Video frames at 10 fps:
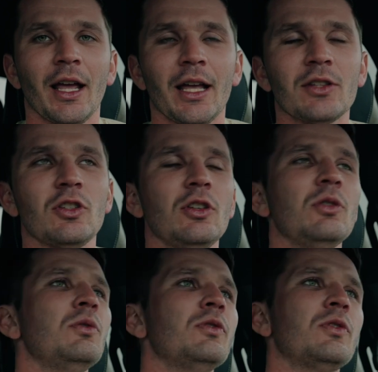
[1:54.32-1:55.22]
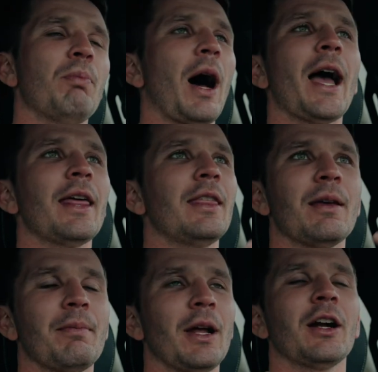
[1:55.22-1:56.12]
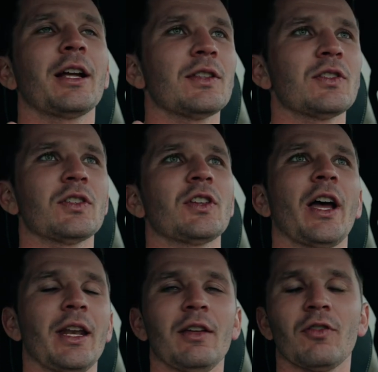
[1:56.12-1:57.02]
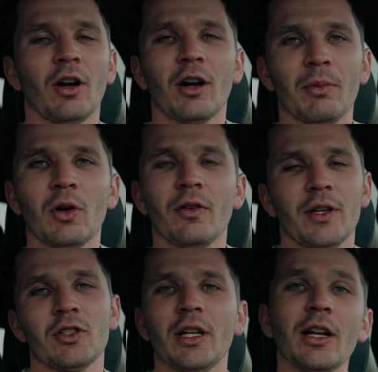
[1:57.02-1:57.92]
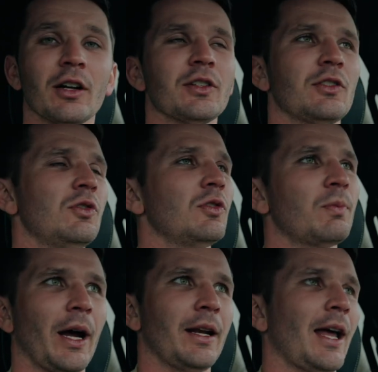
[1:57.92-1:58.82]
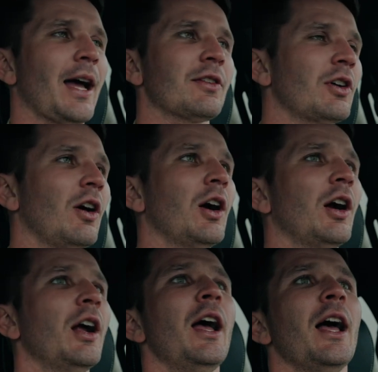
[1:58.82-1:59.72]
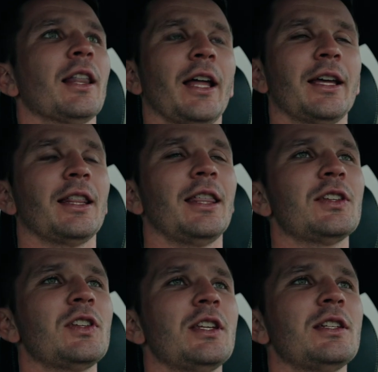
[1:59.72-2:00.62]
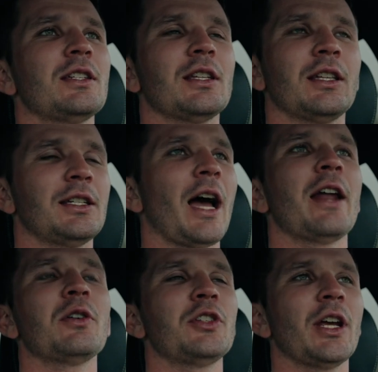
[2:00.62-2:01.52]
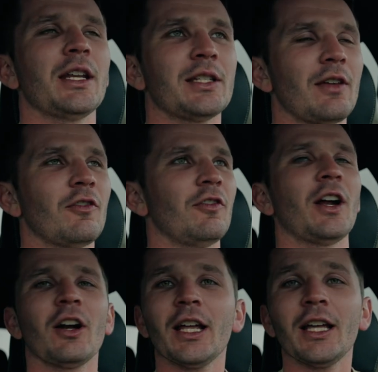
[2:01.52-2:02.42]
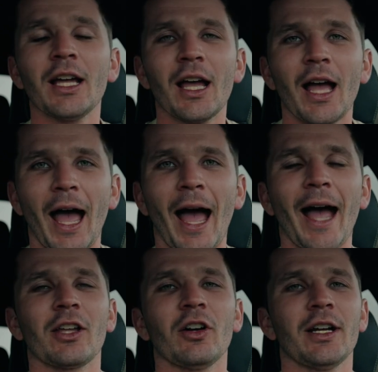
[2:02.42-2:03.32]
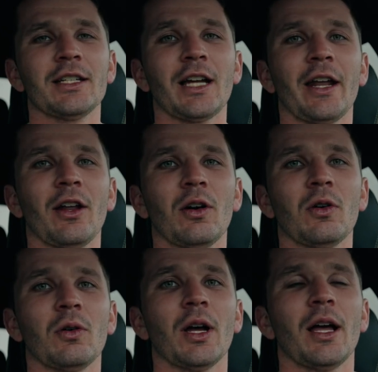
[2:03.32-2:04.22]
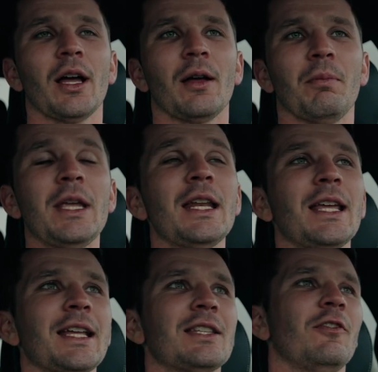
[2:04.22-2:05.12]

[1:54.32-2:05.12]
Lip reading: It's used by the American Society for Automotive Engineers. It's used by NASCAR. Like, this is, the dyno jet is a very accurate dyno, meaning it's